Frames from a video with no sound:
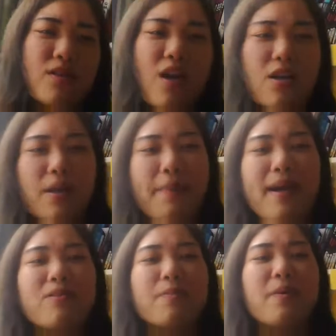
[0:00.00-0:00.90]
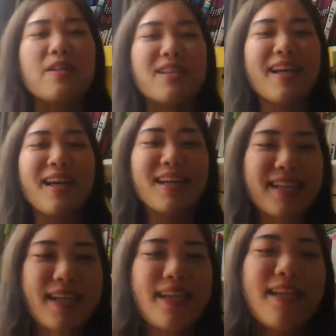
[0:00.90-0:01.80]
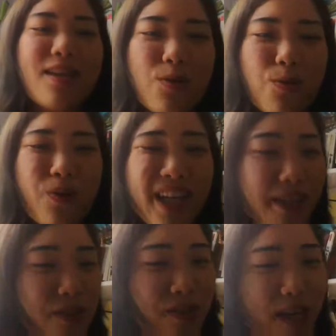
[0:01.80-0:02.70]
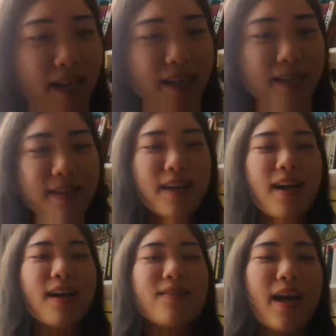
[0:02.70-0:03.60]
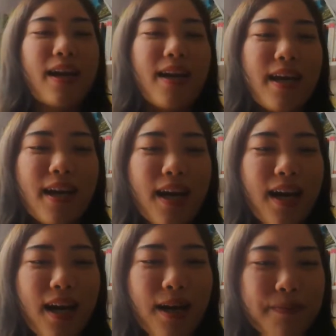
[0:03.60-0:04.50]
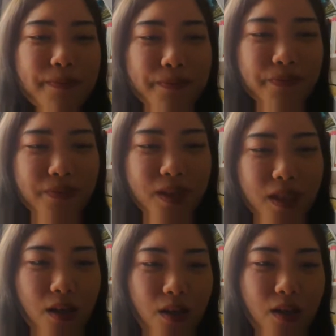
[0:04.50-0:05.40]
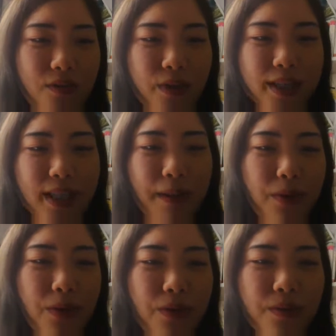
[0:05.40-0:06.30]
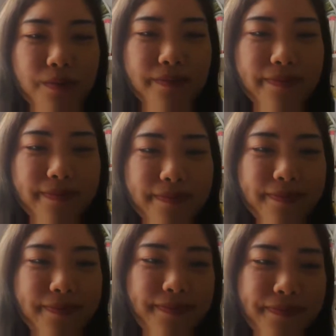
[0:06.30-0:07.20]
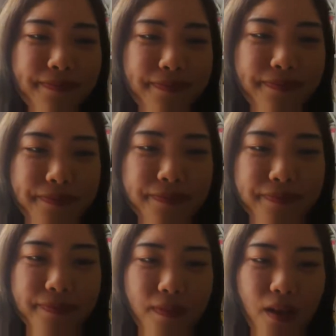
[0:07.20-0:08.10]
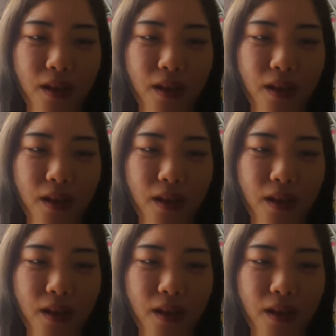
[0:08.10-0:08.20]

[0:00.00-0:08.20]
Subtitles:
talk about personality, what can you say? Okay. Um, for example, um,